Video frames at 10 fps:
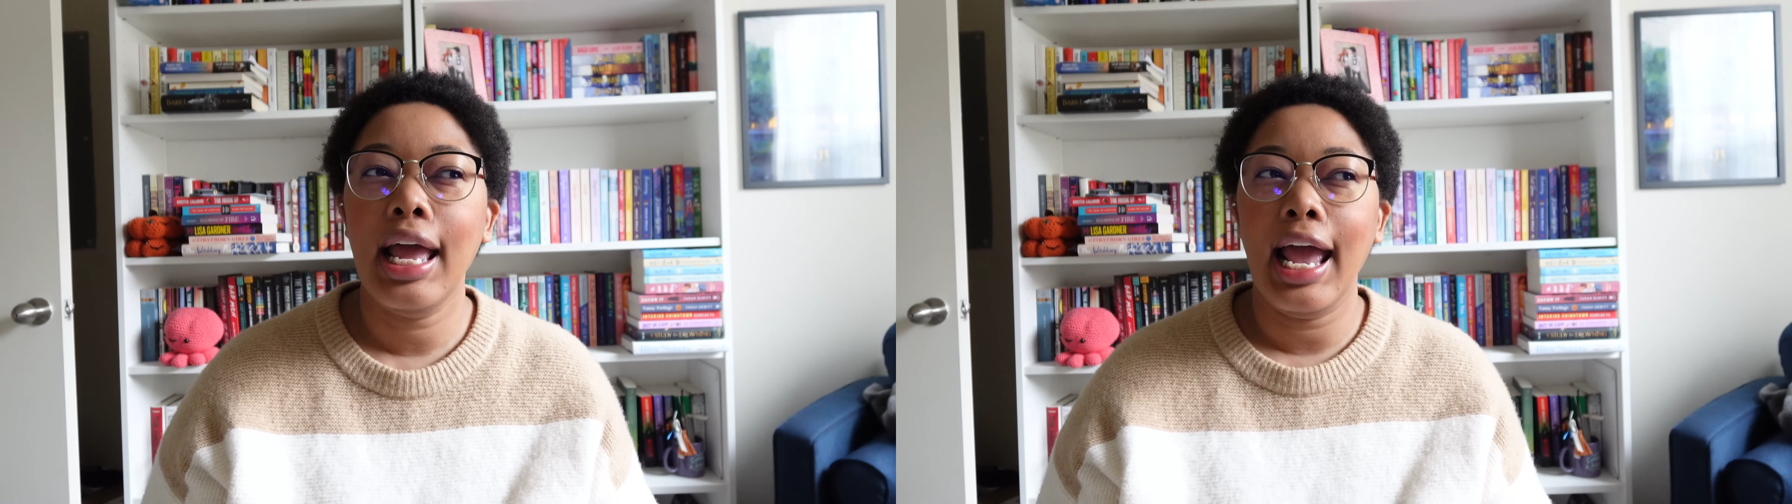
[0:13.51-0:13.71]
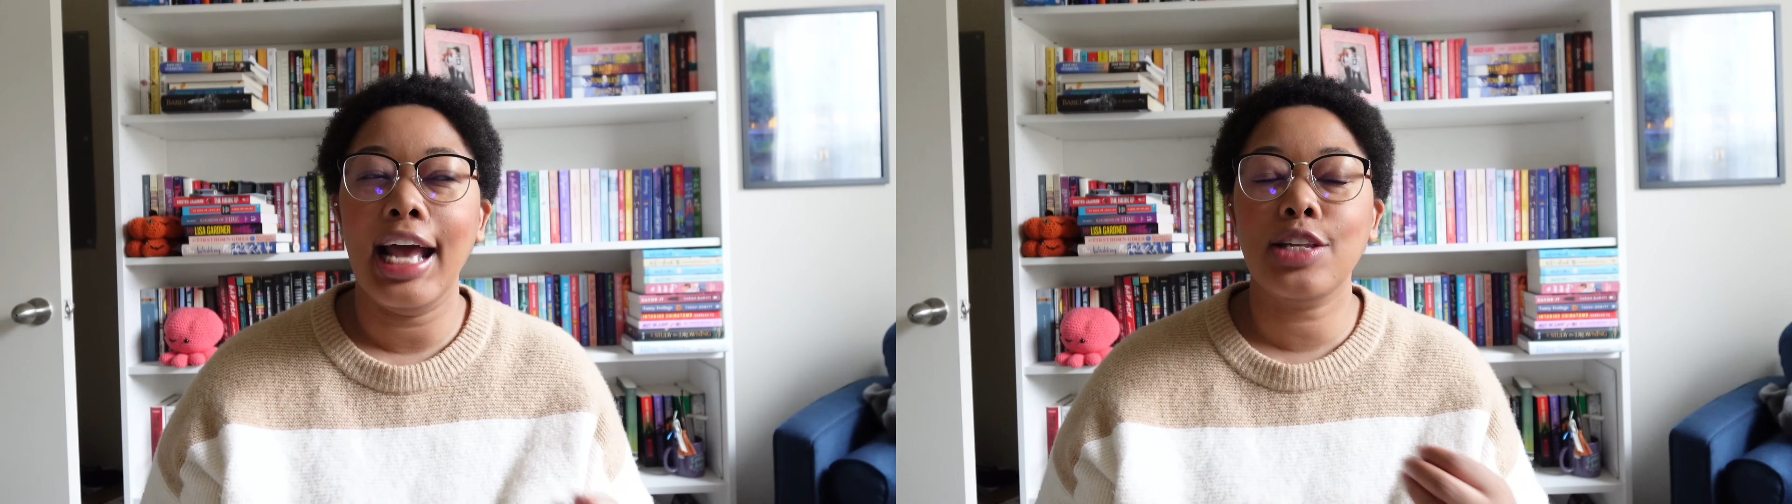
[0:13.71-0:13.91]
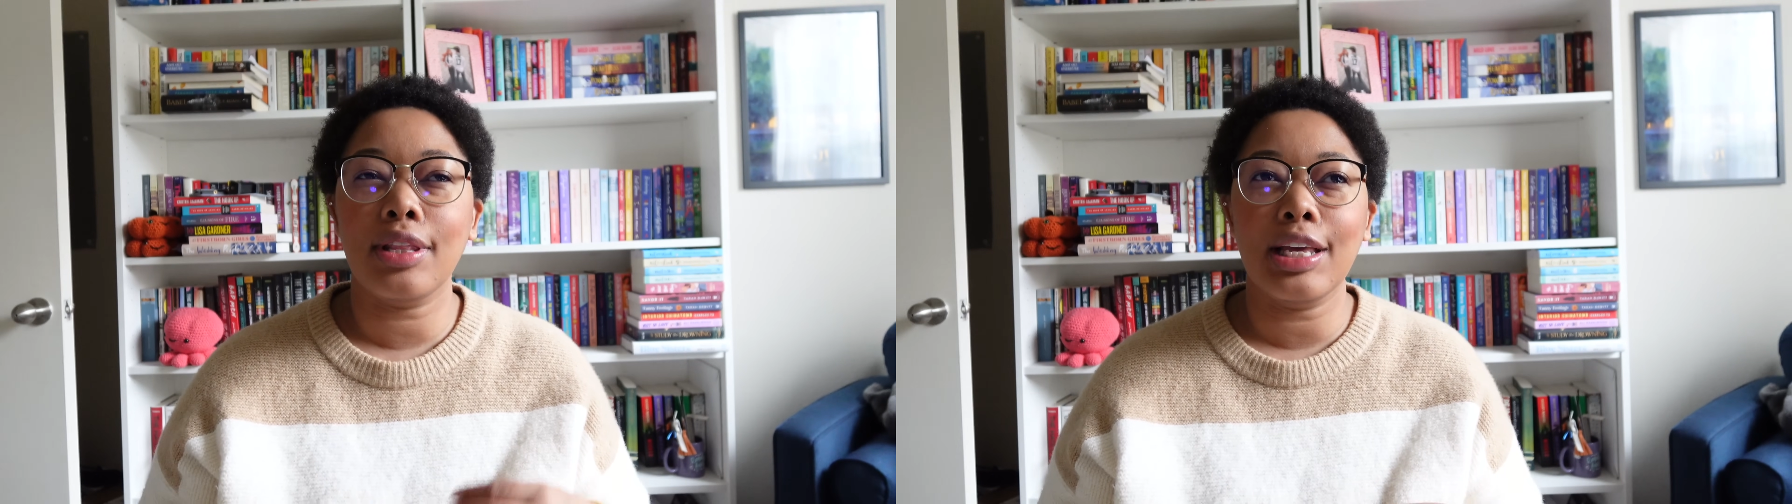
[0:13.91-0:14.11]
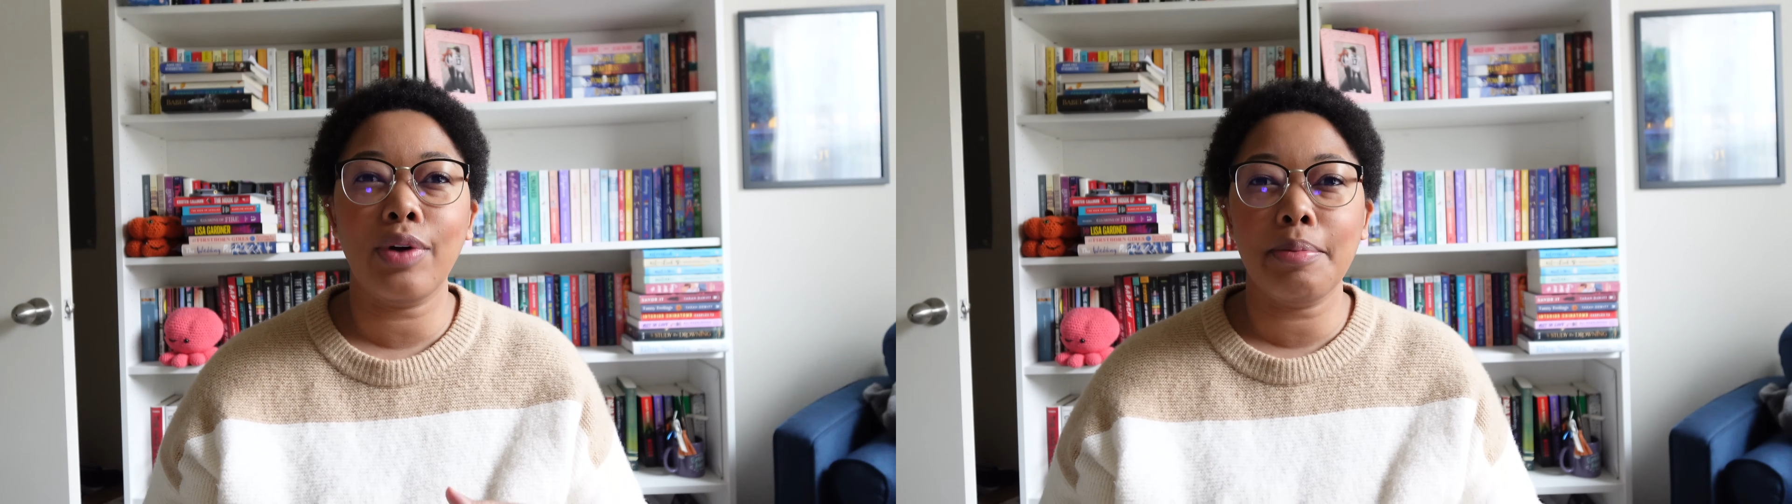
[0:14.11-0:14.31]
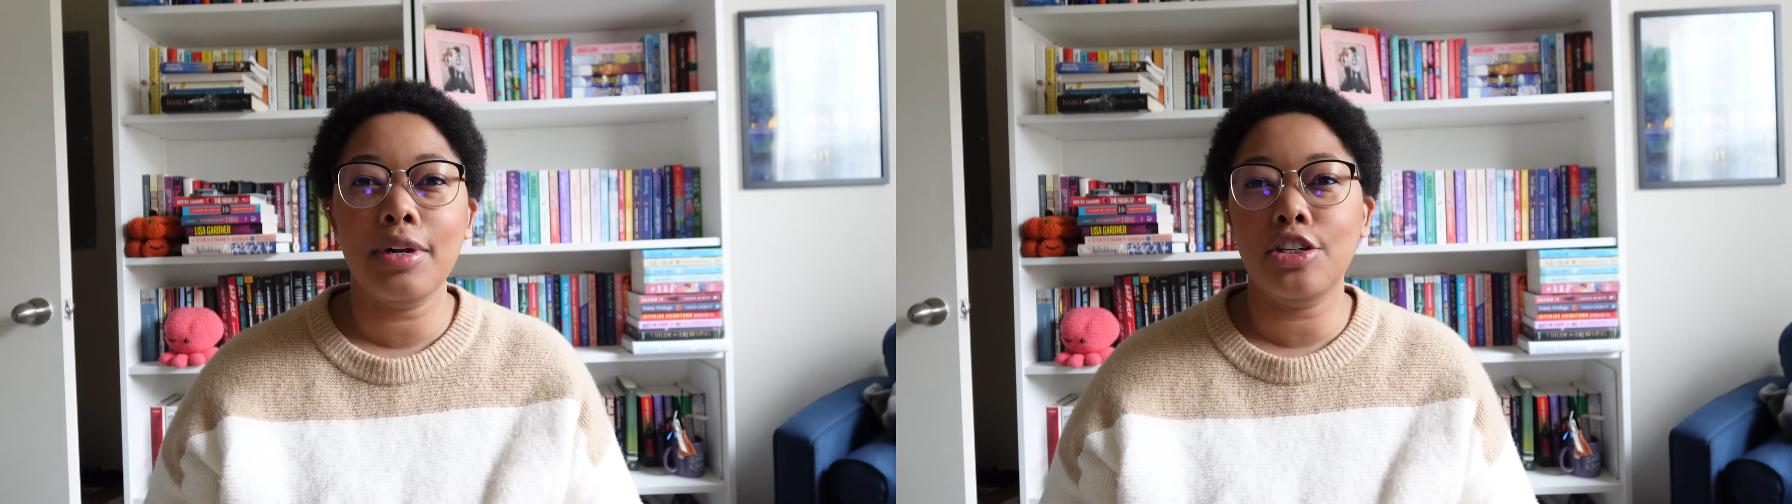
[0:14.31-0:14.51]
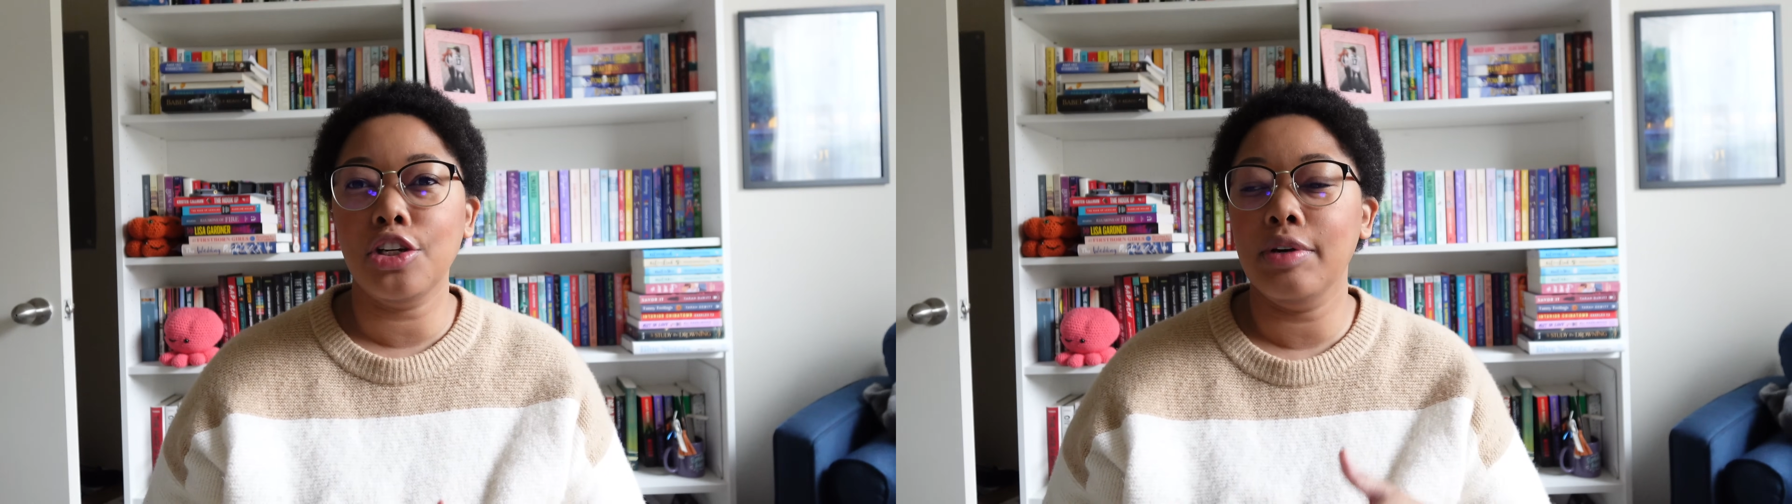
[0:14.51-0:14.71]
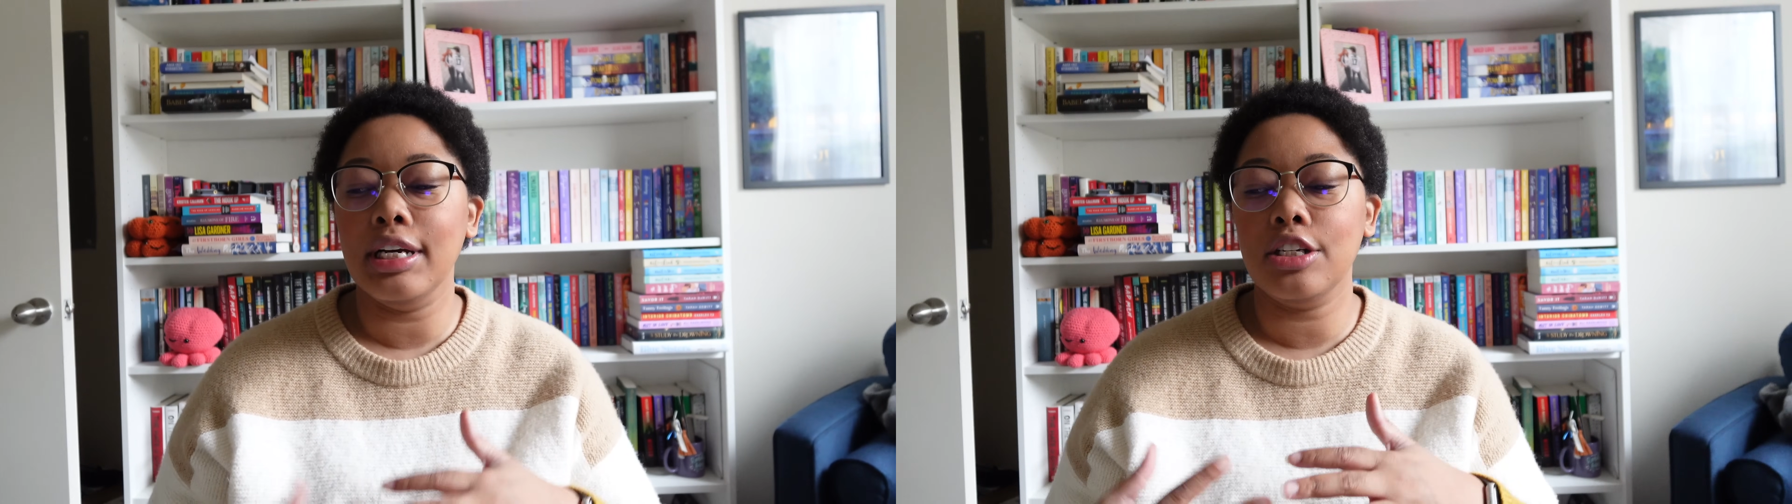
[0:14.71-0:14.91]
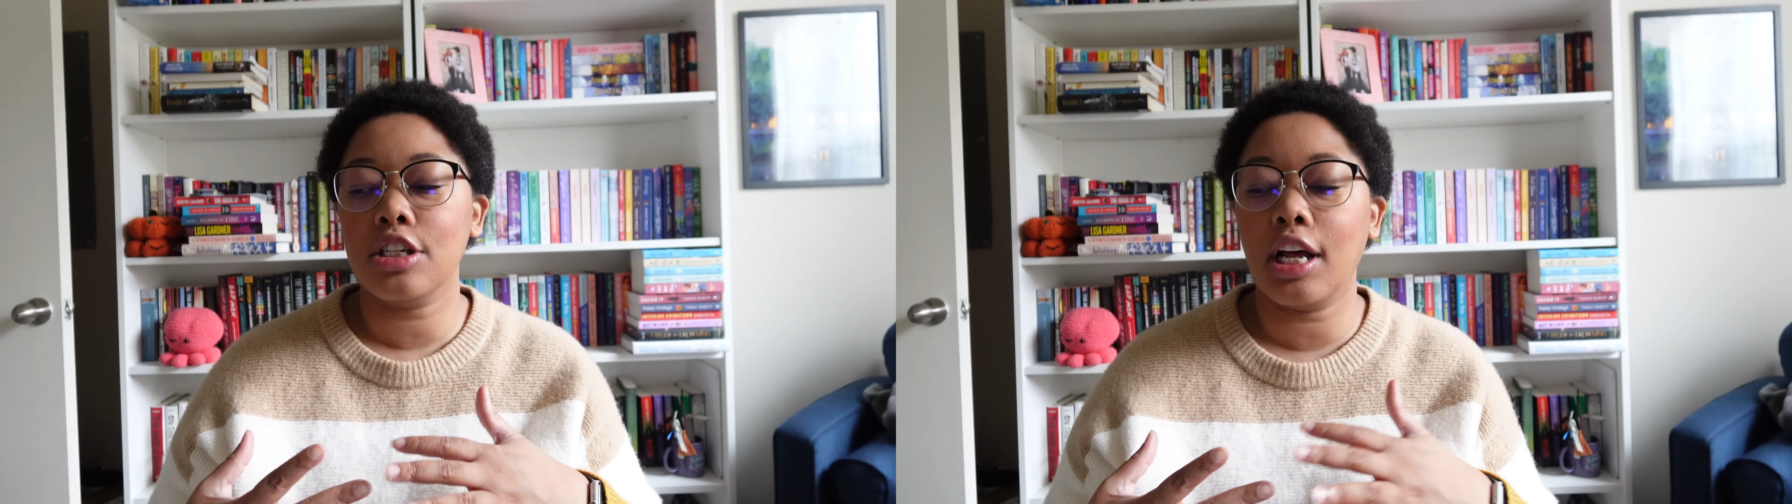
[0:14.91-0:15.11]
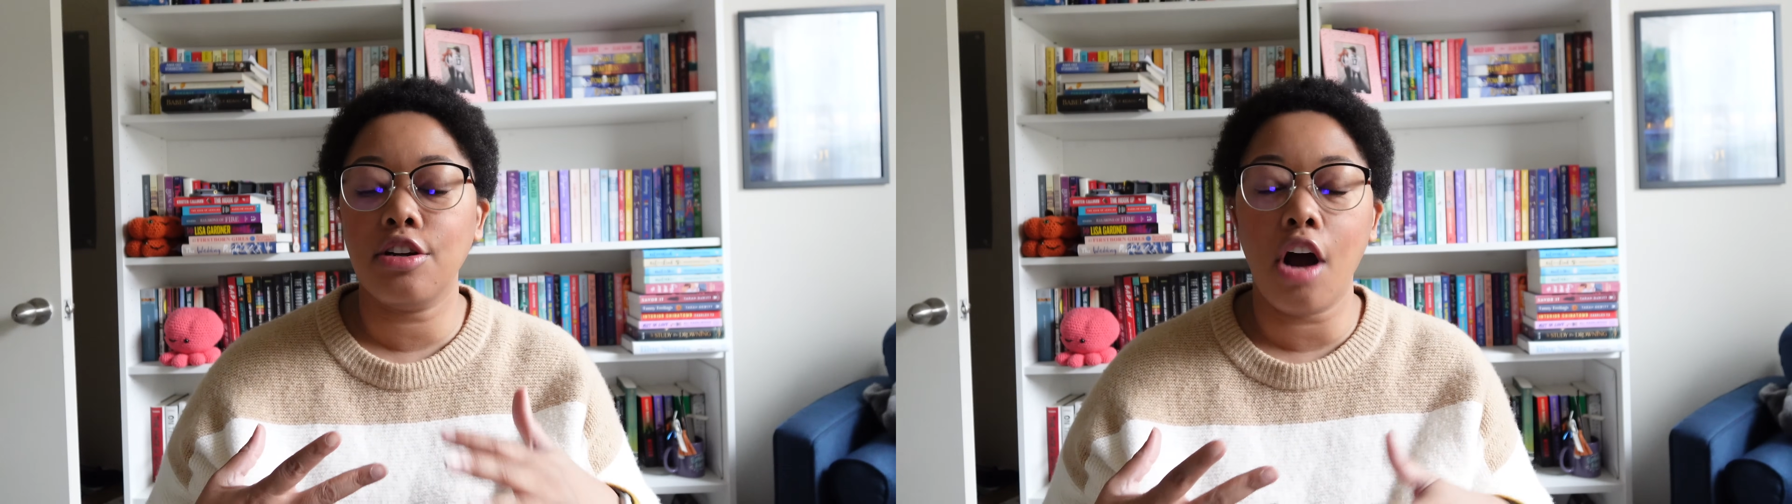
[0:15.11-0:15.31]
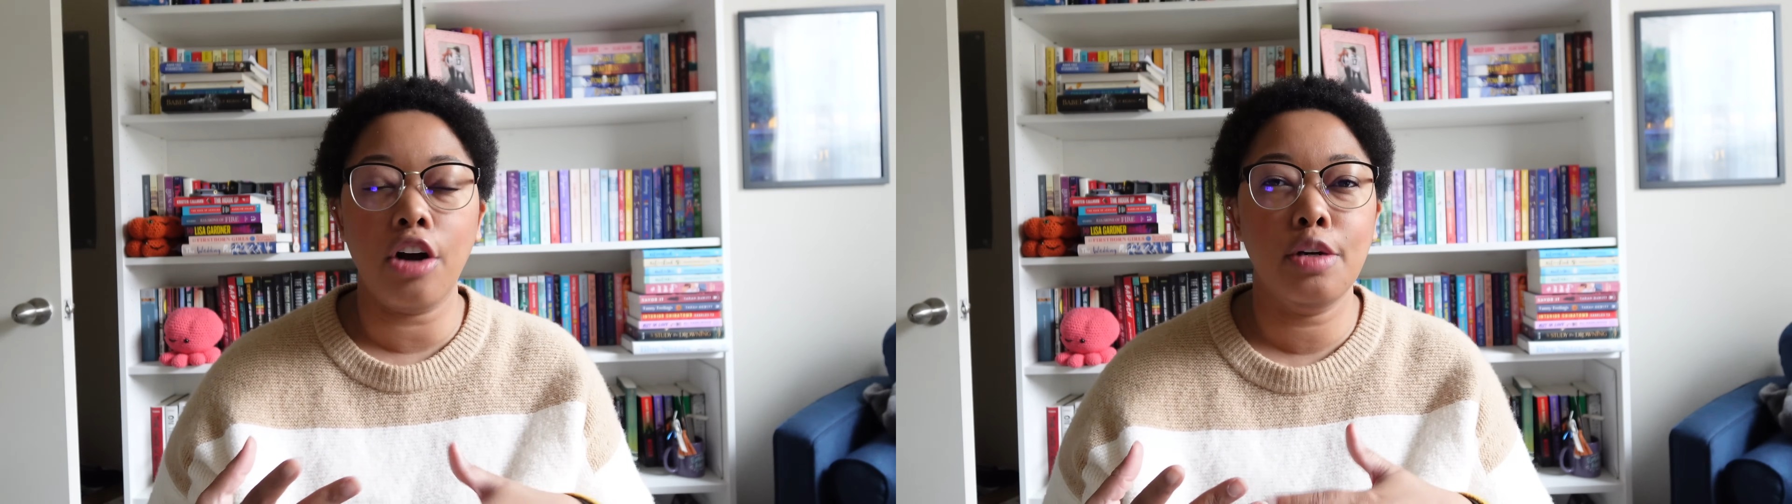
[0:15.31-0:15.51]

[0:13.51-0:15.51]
and so I think what I'm going to do is just kind of talk to